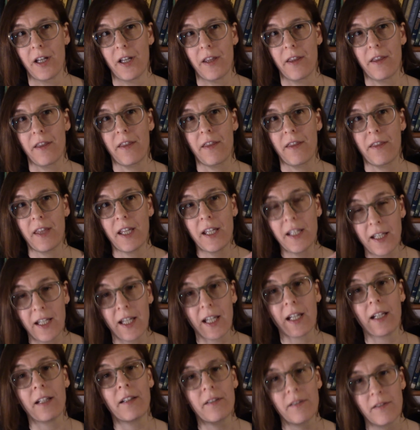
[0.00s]

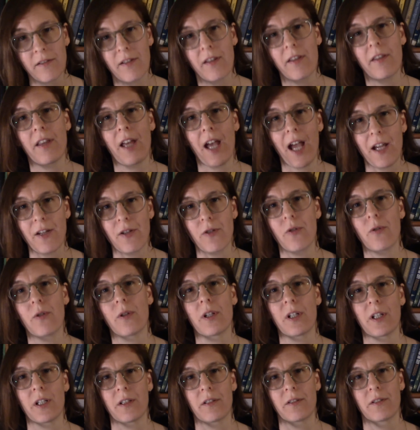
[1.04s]
thinking that
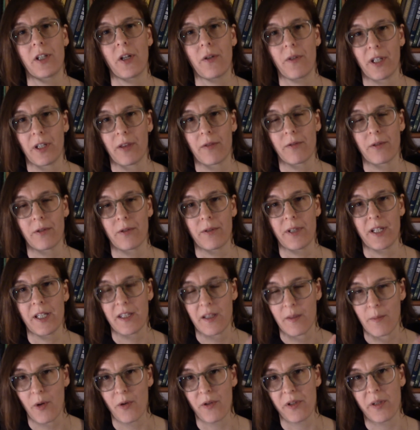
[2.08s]
you're going through is
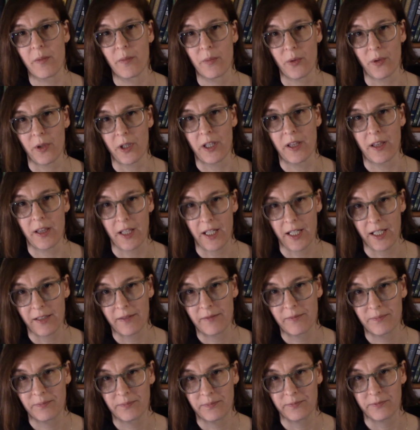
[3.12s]
the most important thing.
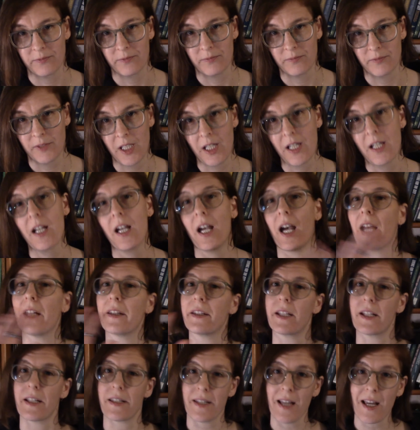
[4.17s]
On
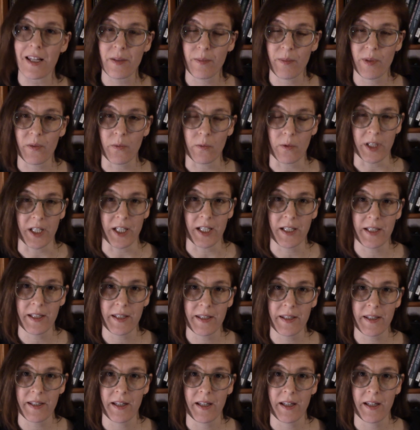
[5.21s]
the assessment weeks,